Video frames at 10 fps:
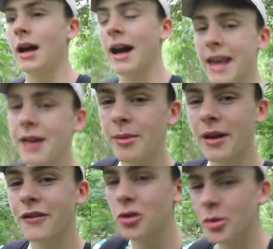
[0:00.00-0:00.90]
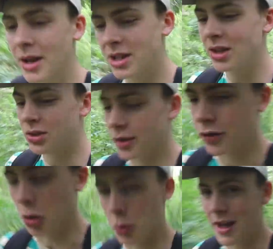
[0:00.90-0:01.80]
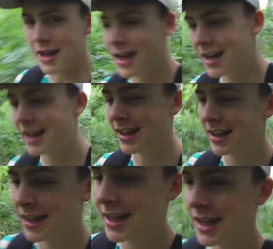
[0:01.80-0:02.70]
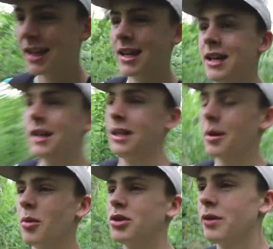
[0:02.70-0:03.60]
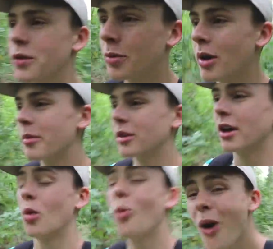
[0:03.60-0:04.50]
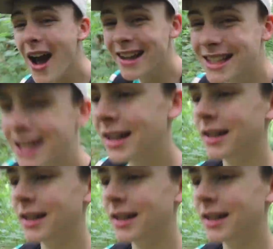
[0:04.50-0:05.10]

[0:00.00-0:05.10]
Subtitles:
I gave my phone to my sister for a week. Now most of you are probably like, what?